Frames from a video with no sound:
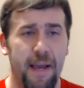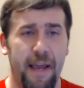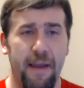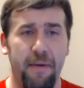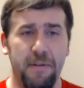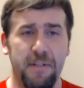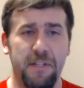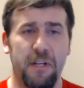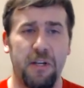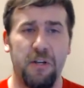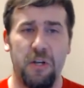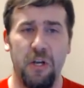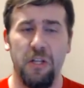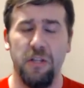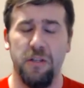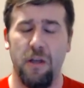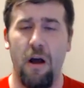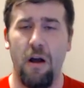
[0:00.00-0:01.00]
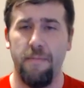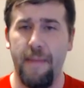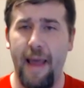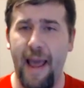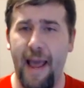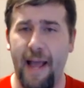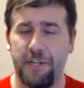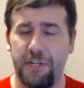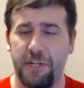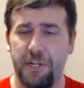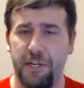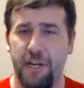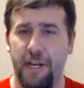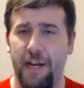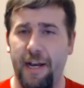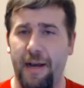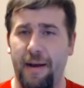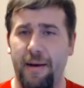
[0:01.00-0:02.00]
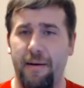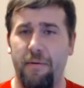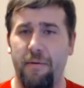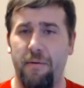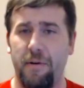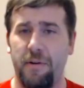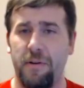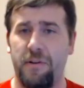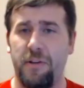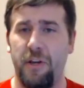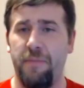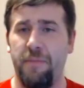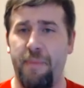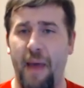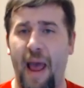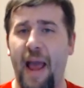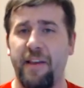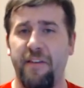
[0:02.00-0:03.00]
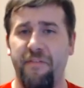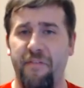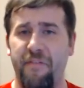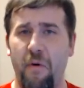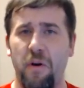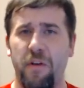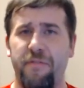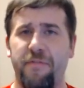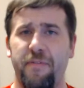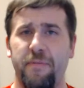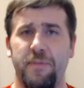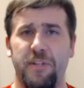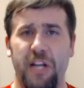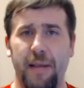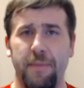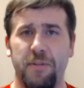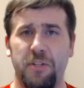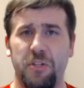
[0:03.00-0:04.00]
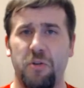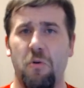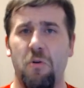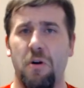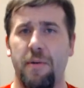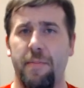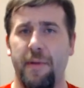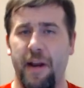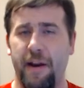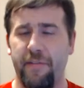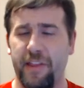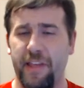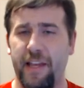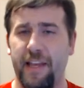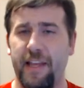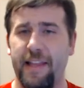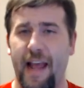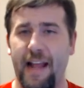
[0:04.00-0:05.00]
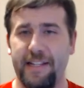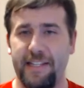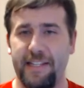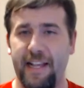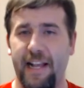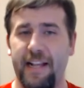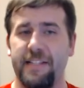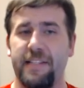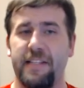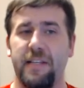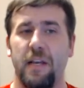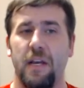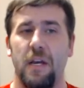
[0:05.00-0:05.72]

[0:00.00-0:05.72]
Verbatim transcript: It was a good long match, good back and forth from James Storm and everything in that sense.